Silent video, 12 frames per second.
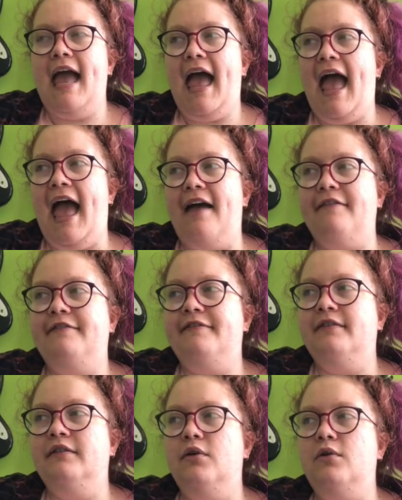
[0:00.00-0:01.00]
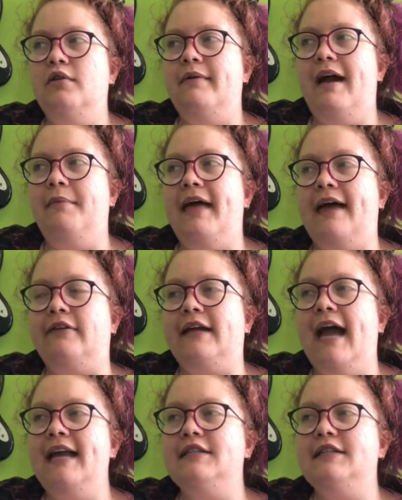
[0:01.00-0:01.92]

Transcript: F, all the way up there, okay?